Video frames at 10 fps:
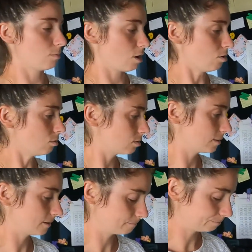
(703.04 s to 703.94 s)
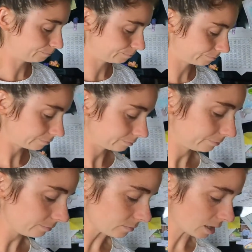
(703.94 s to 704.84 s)
them though.
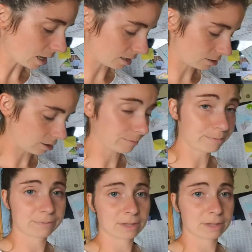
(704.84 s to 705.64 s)
I don't know.